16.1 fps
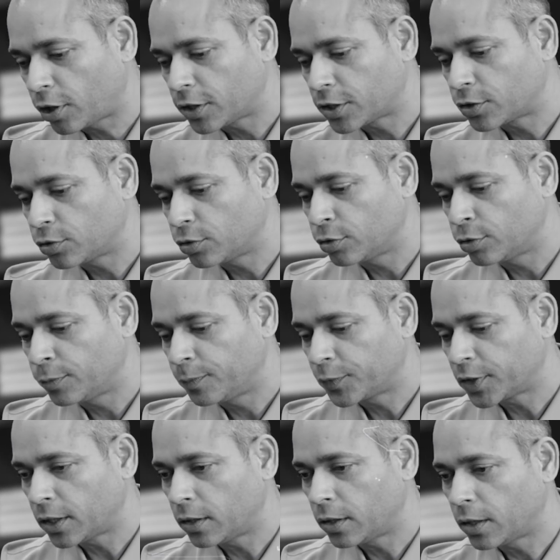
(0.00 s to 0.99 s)
us
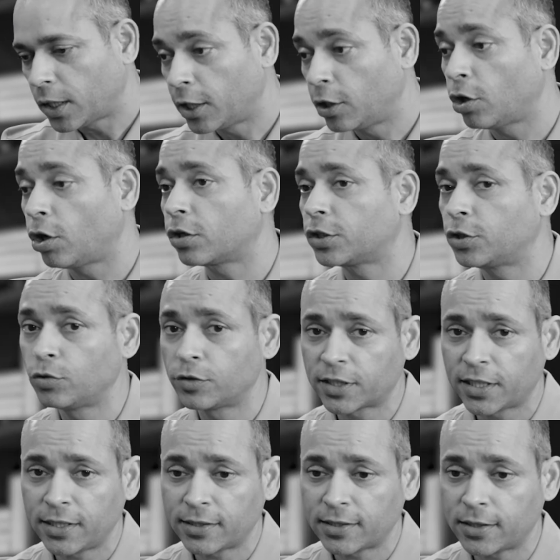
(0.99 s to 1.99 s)
to unlock use
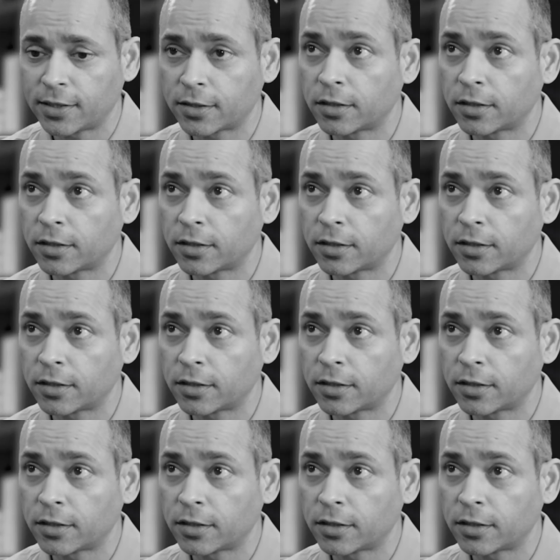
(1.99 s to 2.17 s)
cases.